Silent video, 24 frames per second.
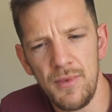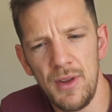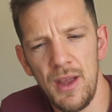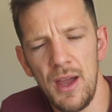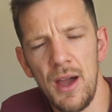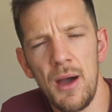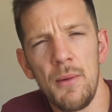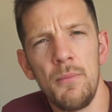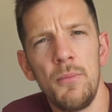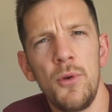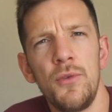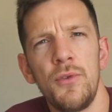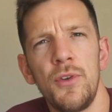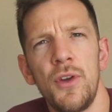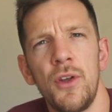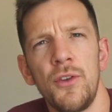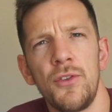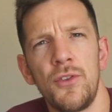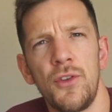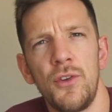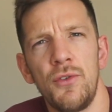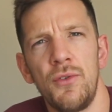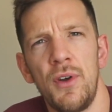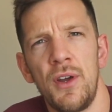And moving on
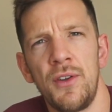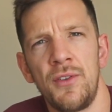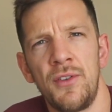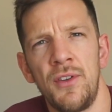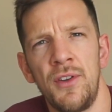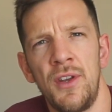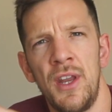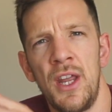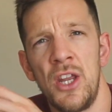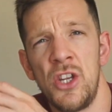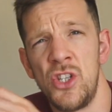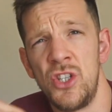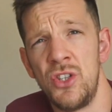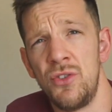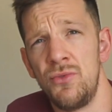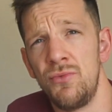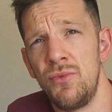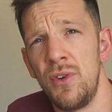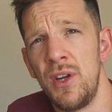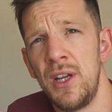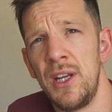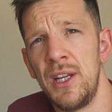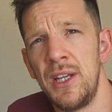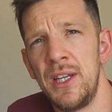to the rest of the day, she
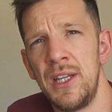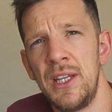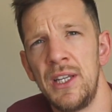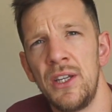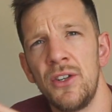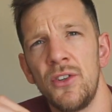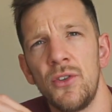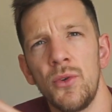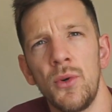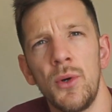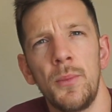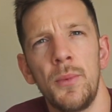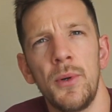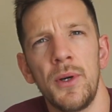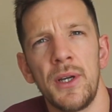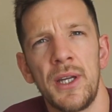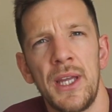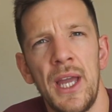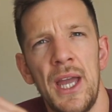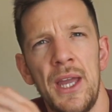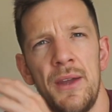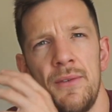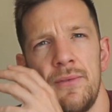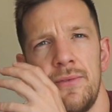really needed to up her
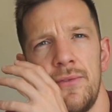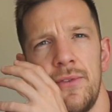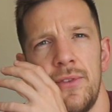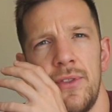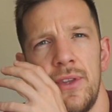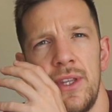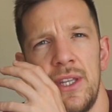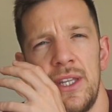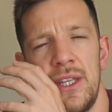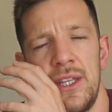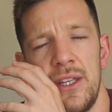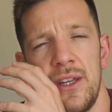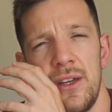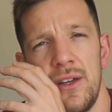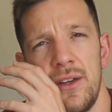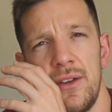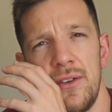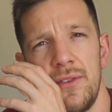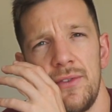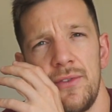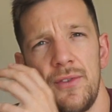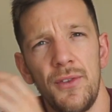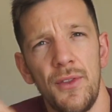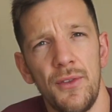game for the
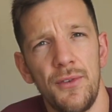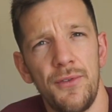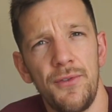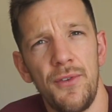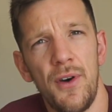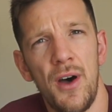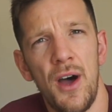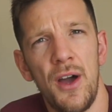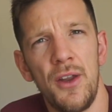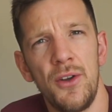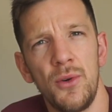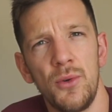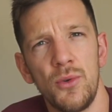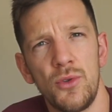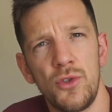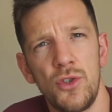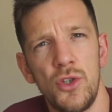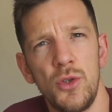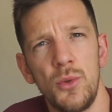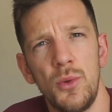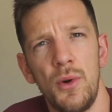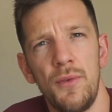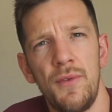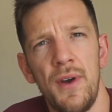final
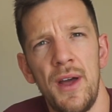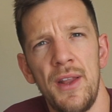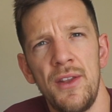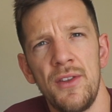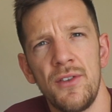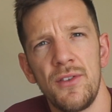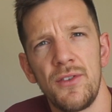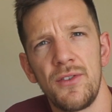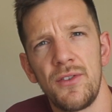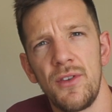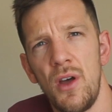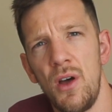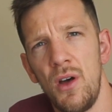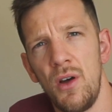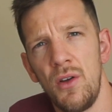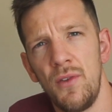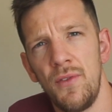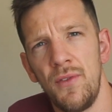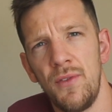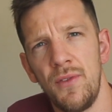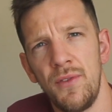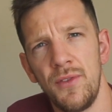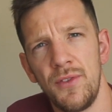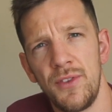2 events
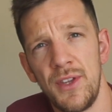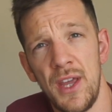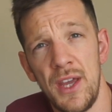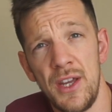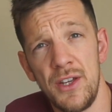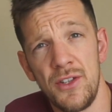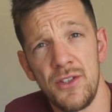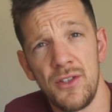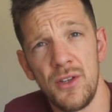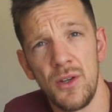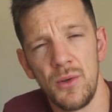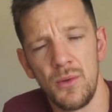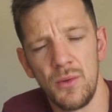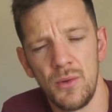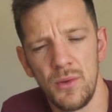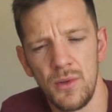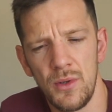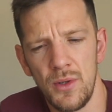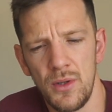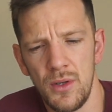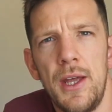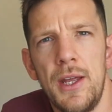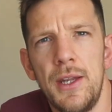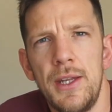on day 2.
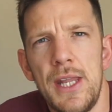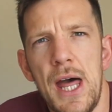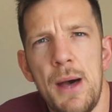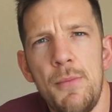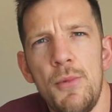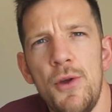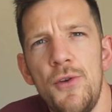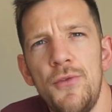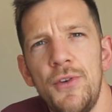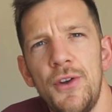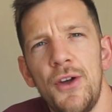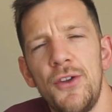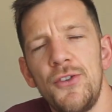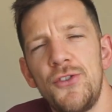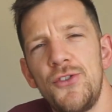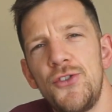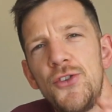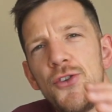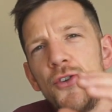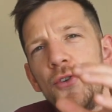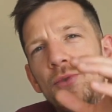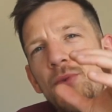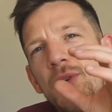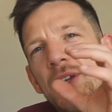Now moving on
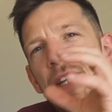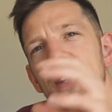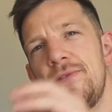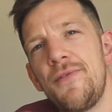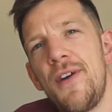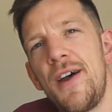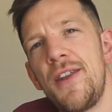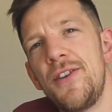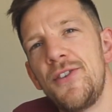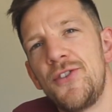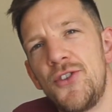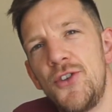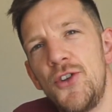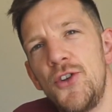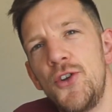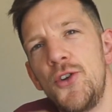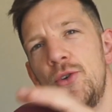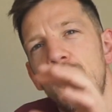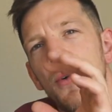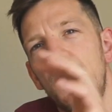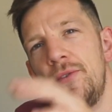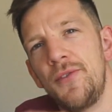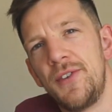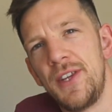to event
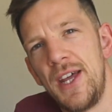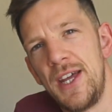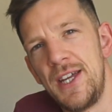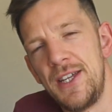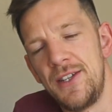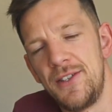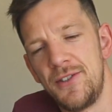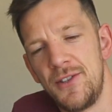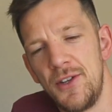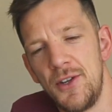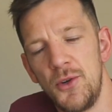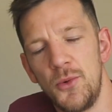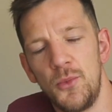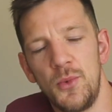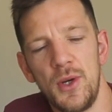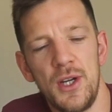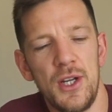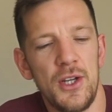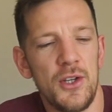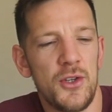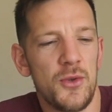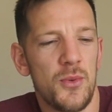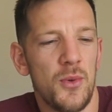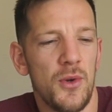2 of day 2,
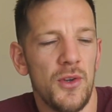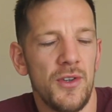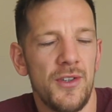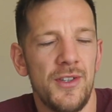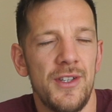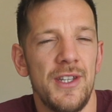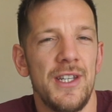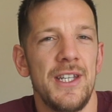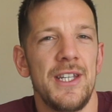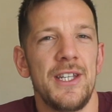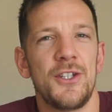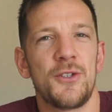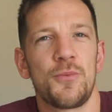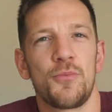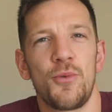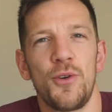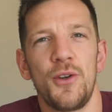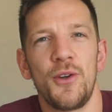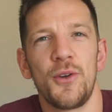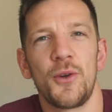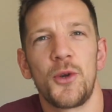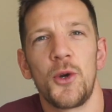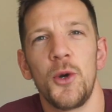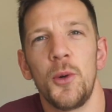which was the
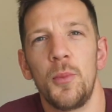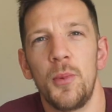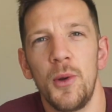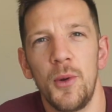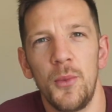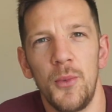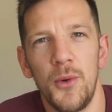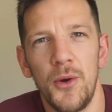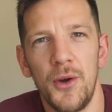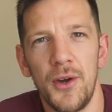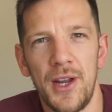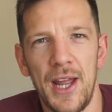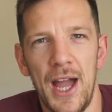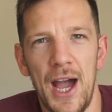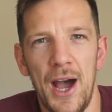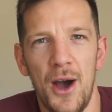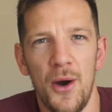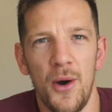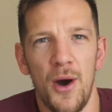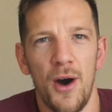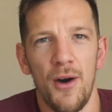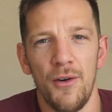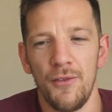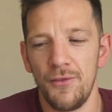sprint couplet
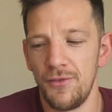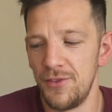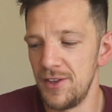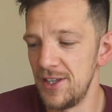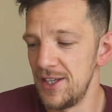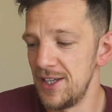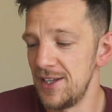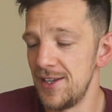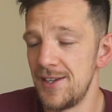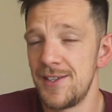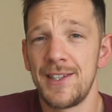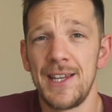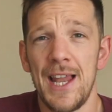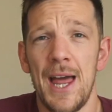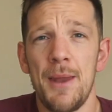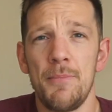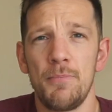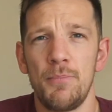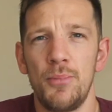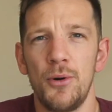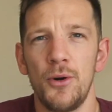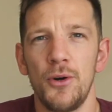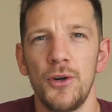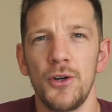workout of the
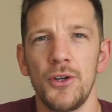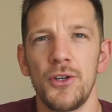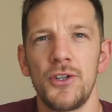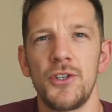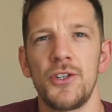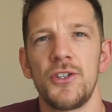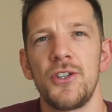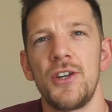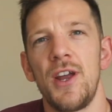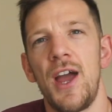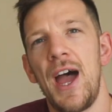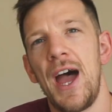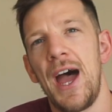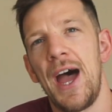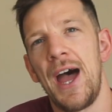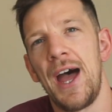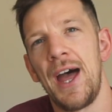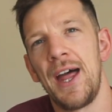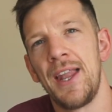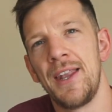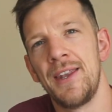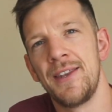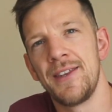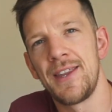sled push
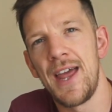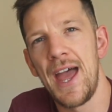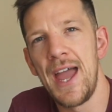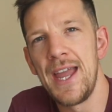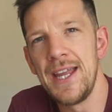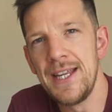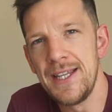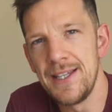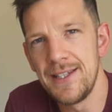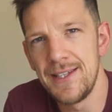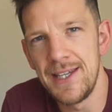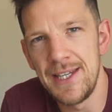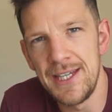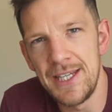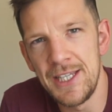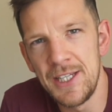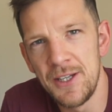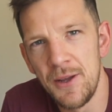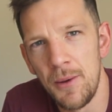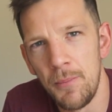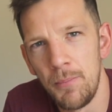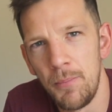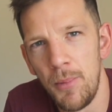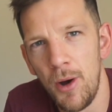and
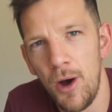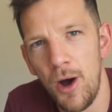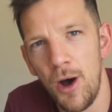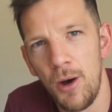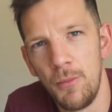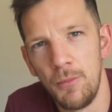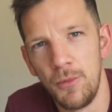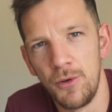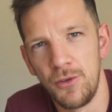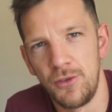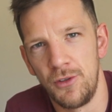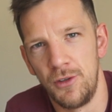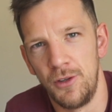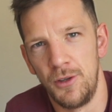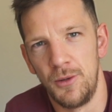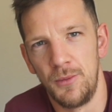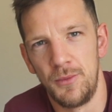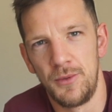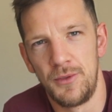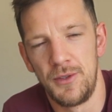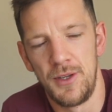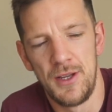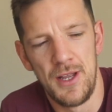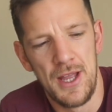18 bar muscle
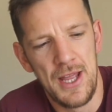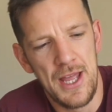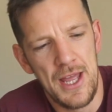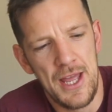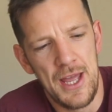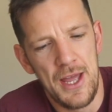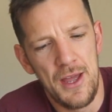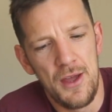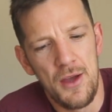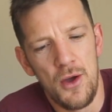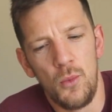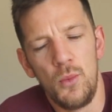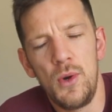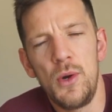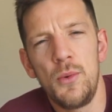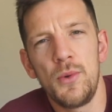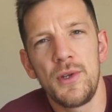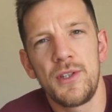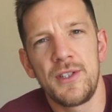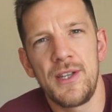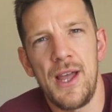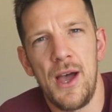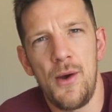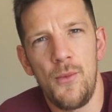ups. We were
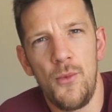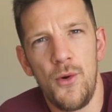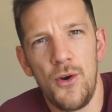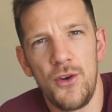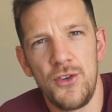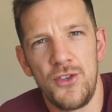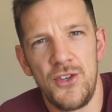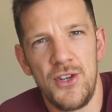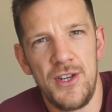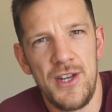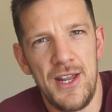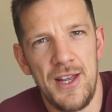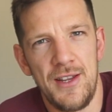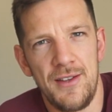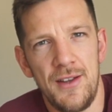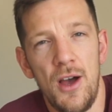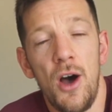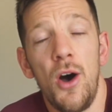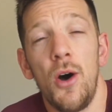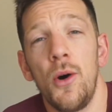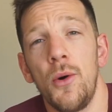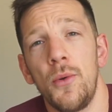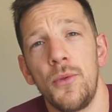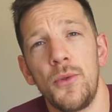sat watching this.
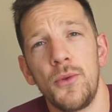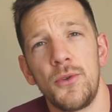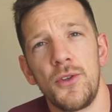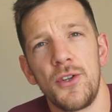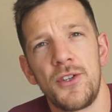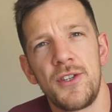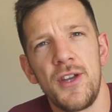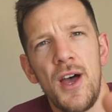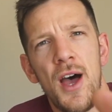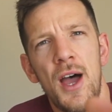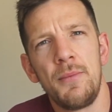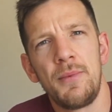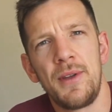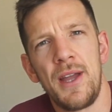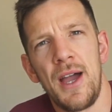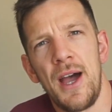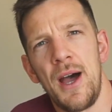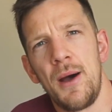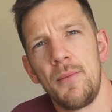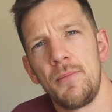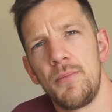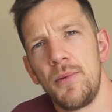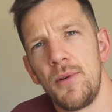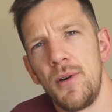Oh, there's a time
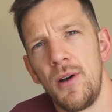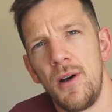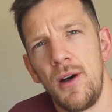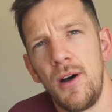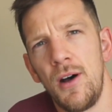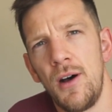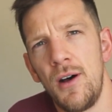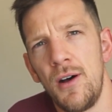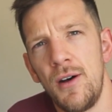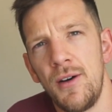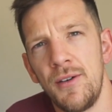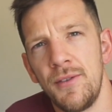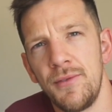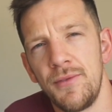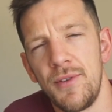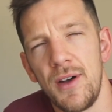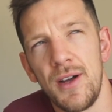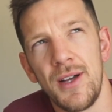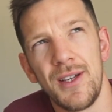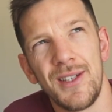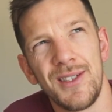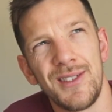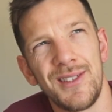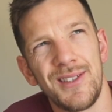cap of
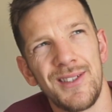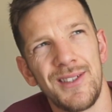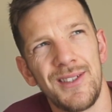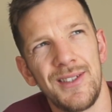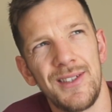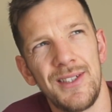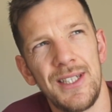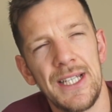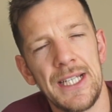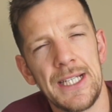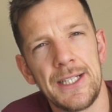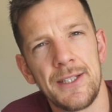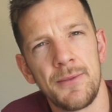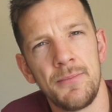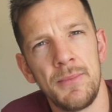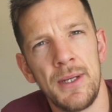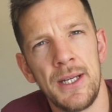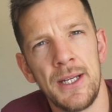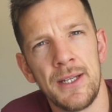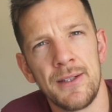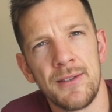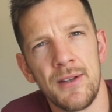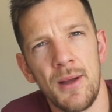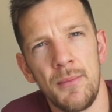6
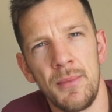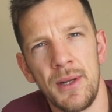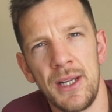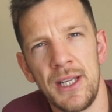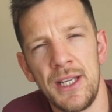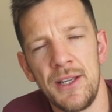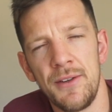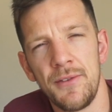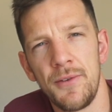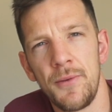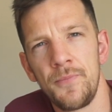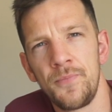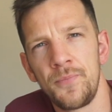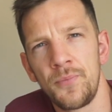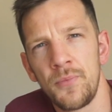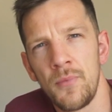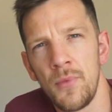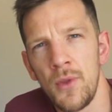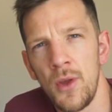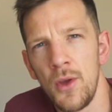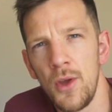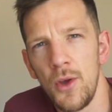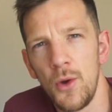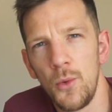minutes, I believe.
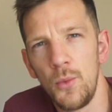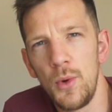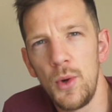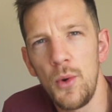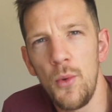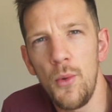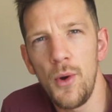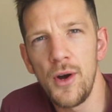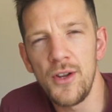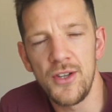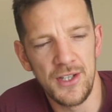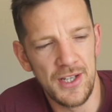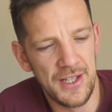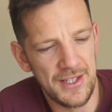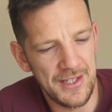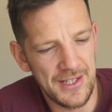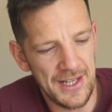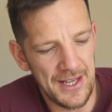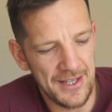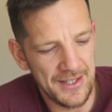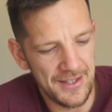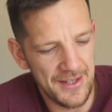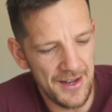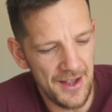We were watching this
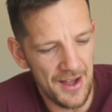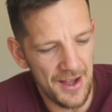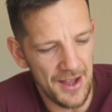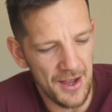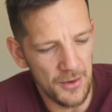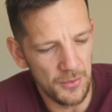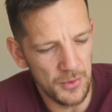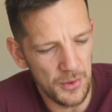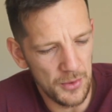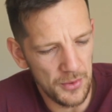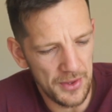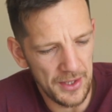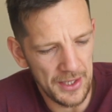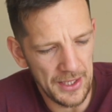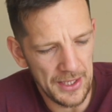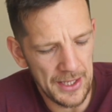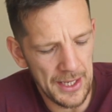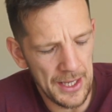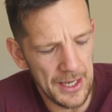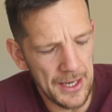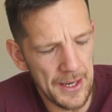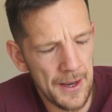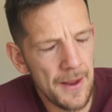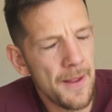last night and we were
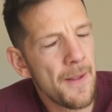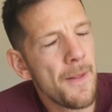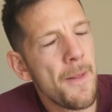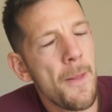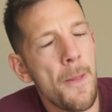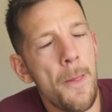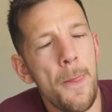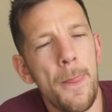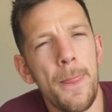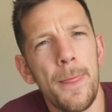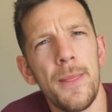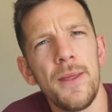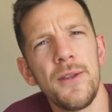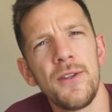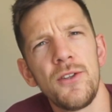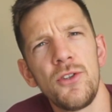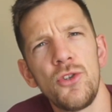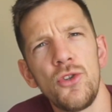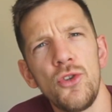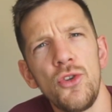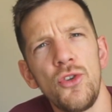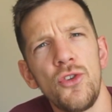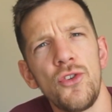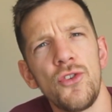thinking, this
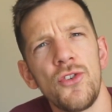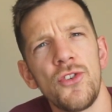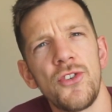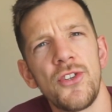doesn't